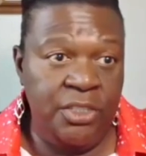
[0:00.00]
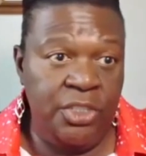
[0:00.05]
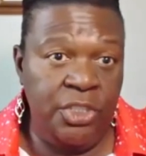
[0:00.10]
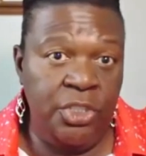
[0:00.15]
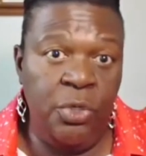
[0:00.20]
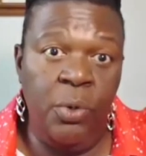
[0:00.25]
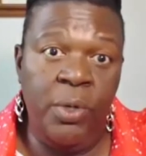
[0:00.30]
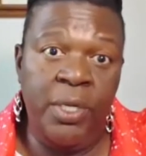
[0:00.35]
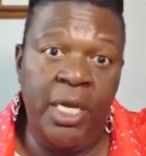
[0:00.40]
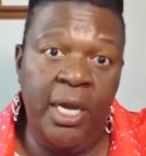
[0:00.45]
Is
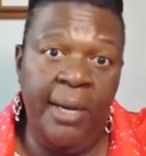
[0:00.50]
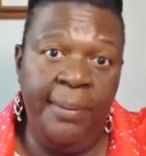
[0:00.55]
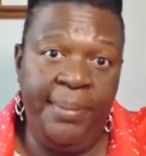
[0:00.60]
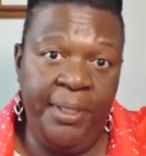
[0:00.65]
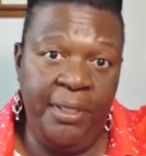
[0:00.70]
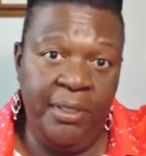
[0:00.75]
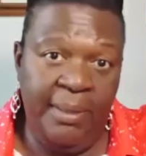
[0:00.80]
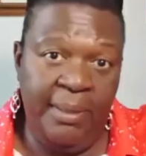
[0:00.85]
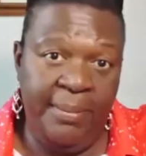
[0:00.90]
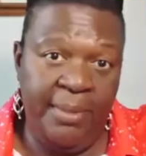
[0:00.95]
it going
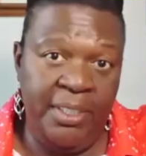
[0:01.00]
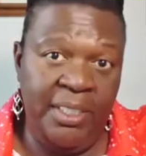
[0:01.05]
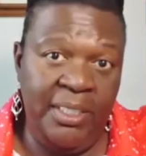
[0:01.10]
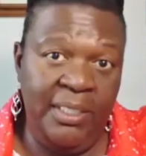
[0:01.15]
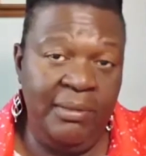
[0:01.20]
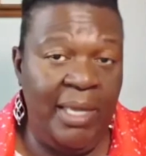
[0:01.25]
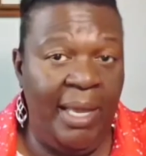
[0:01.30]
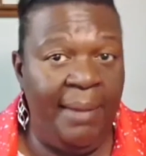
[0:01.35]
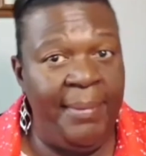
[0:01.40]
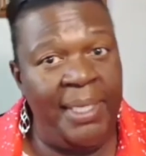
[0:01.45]
uphill? I
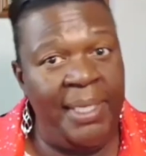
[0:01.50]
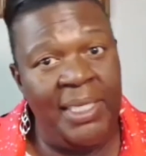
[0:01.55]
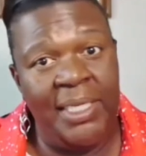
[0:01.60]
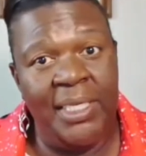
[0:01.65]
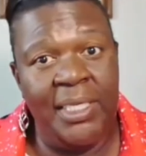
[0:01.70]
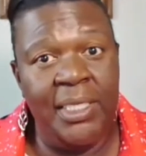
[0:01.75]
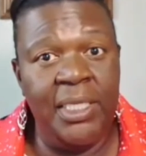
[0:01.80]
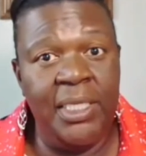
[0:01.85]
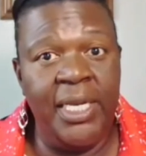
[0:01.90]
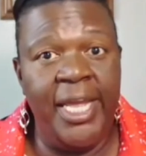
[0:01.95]
may
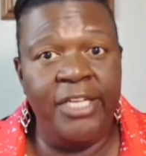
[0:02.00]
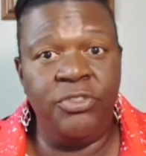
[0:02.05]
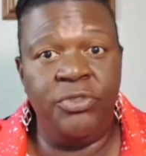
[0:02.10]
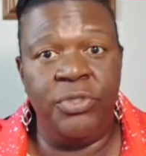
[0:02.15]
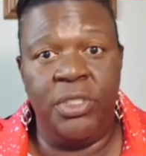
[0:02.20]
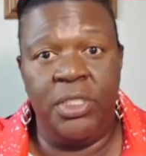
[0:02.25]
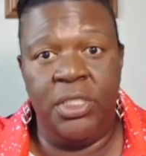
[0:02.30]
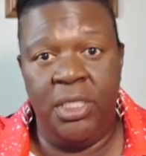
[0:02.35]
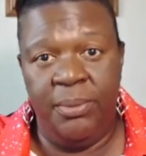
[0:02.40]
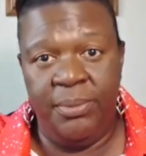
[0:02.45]
need a little
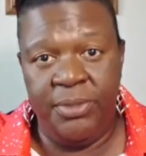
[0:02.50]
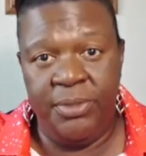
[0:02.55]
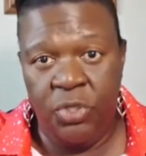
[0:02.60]
extra club.